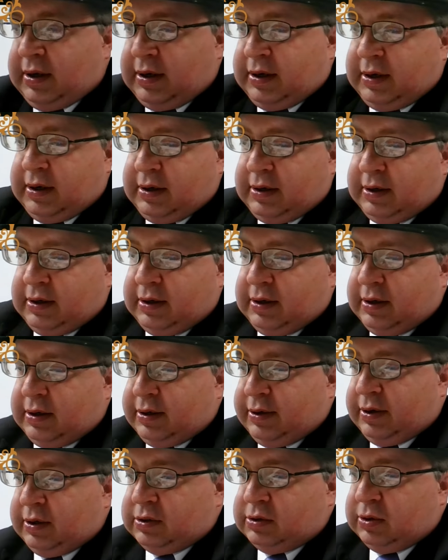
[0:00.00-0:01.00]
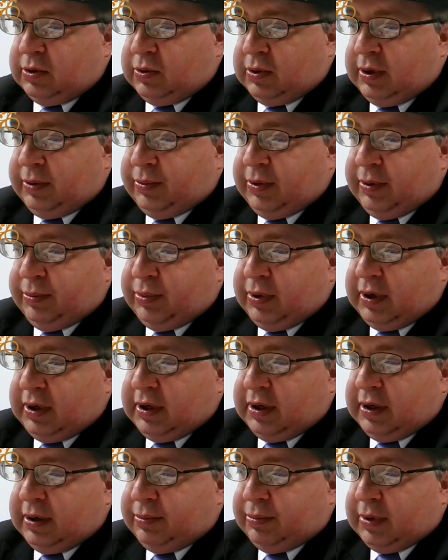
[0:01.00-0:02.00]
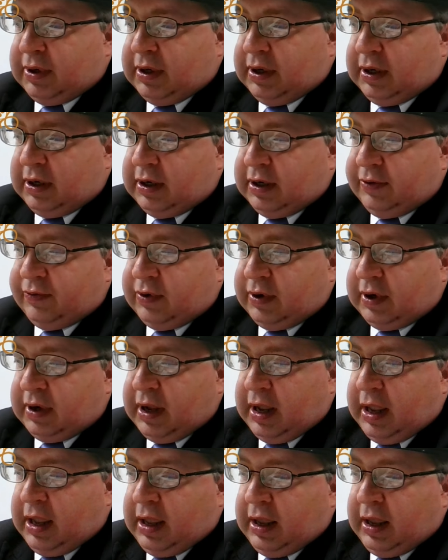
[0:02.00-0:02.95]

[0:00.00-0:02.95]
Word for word: And so let me begin by giving